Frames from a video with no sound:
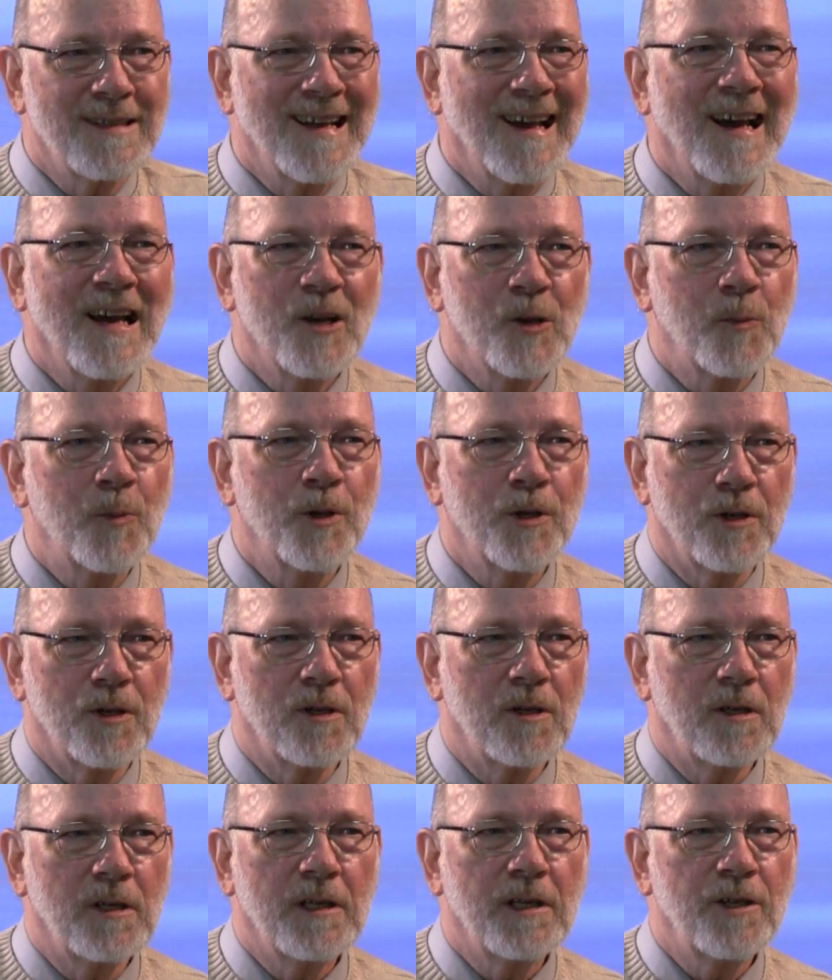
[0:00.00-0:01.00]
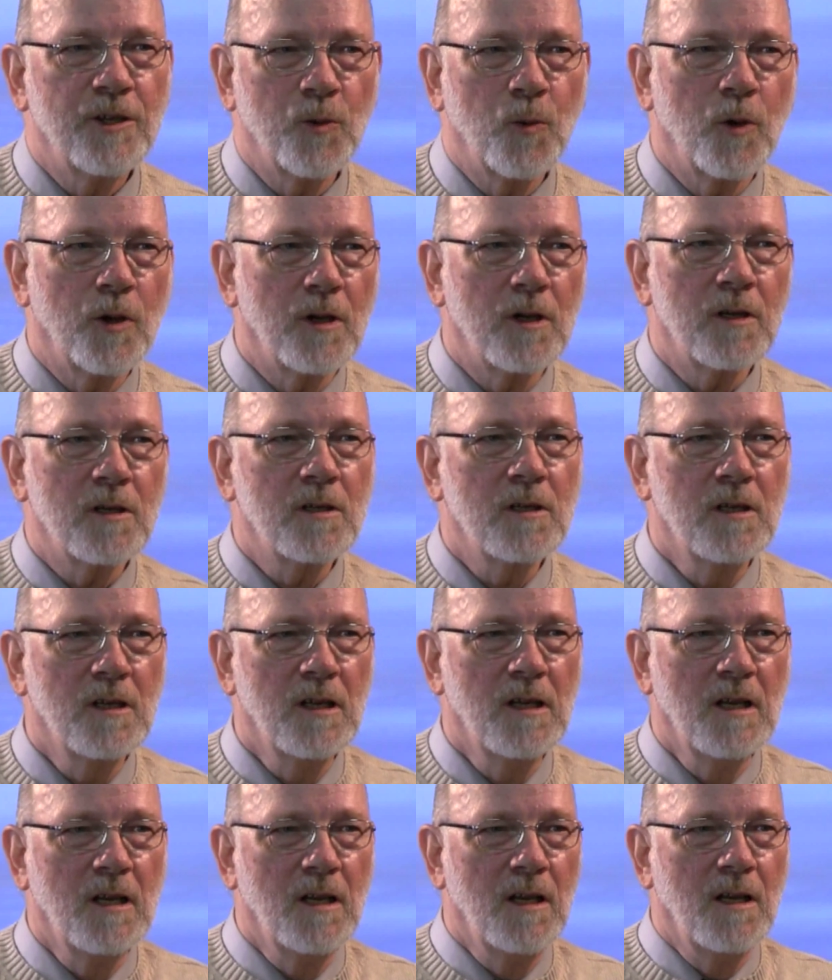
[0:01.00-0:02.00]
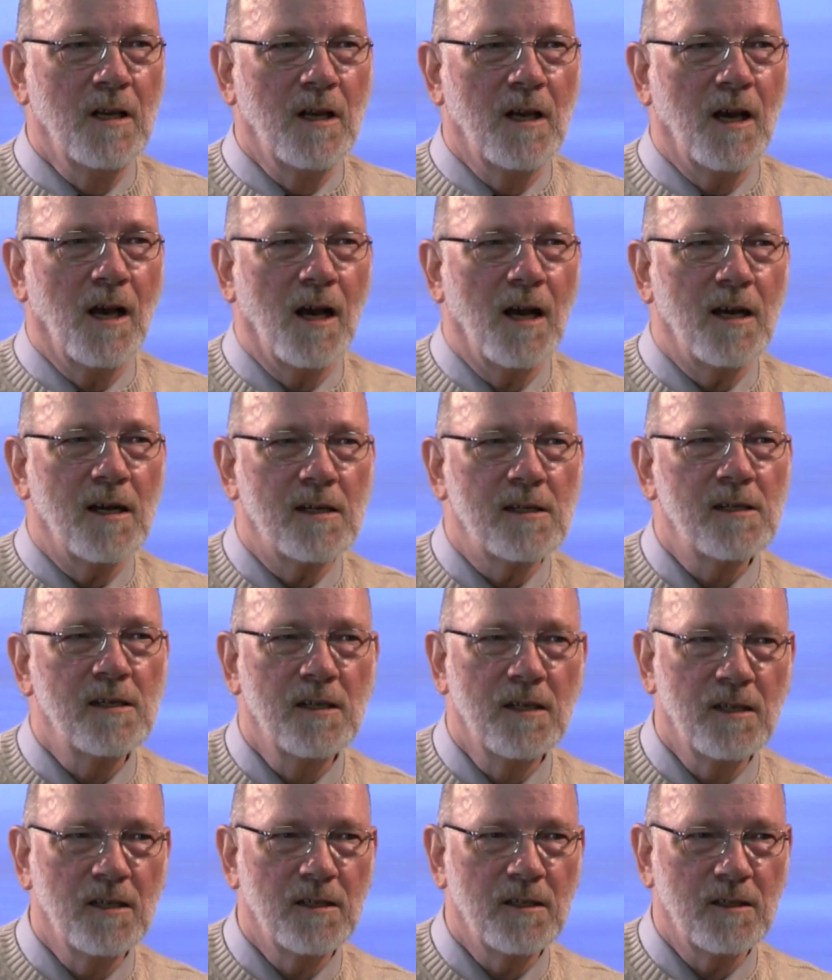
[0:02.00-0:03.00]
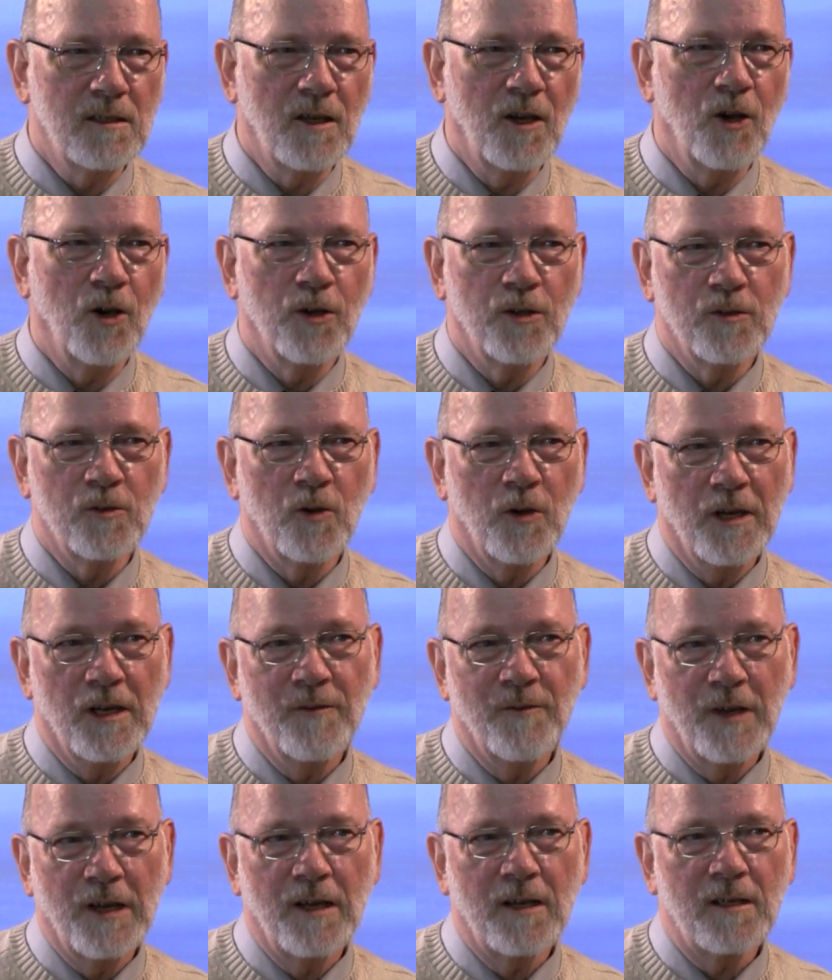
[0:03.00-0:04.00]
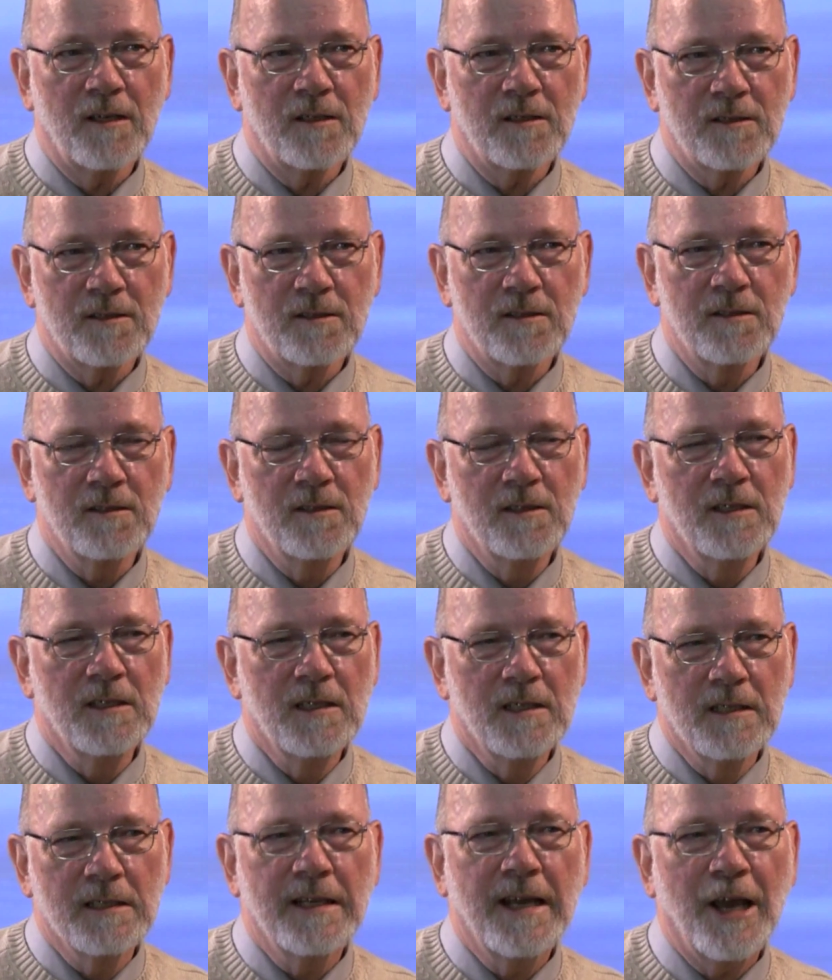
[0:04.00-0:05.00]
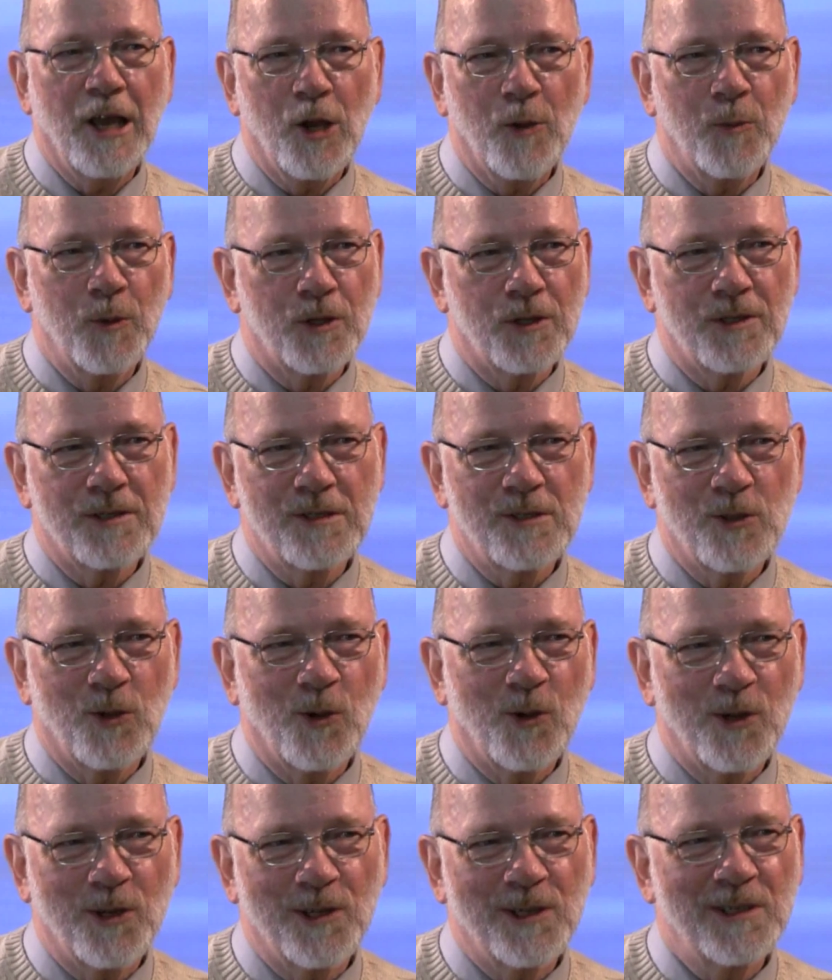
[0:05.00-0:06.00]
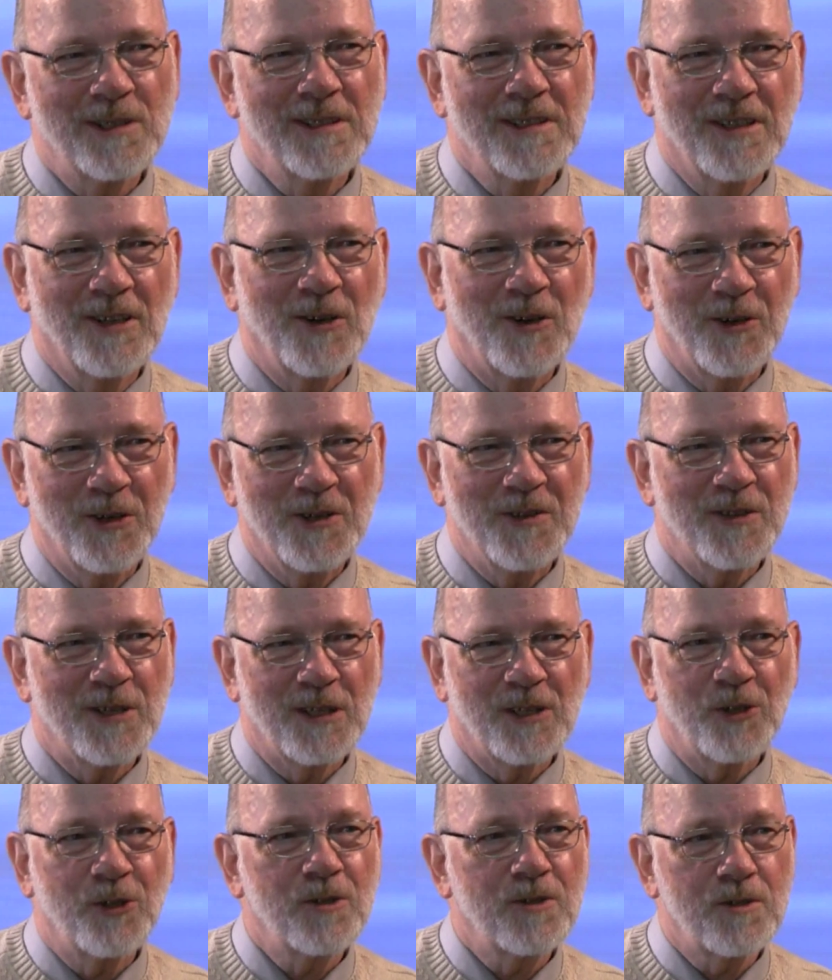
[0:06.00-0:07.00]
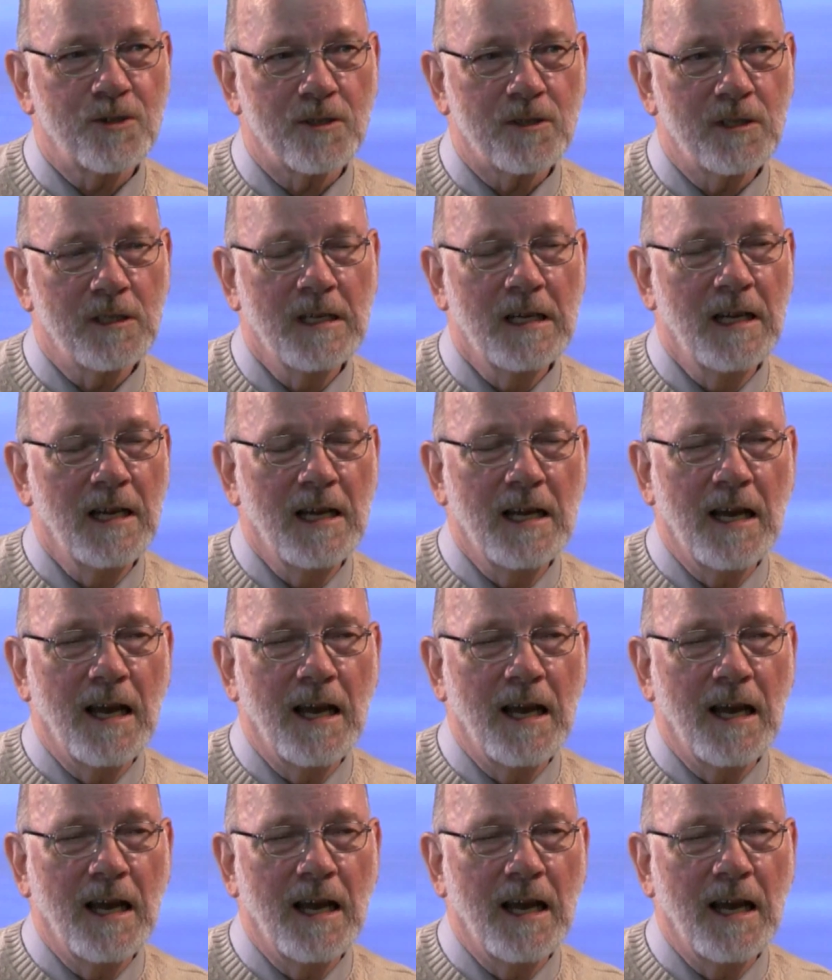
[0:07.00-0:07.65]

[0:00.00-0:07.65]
did not appear anywhere uh, on Grand Valley's campus or, or in the literature.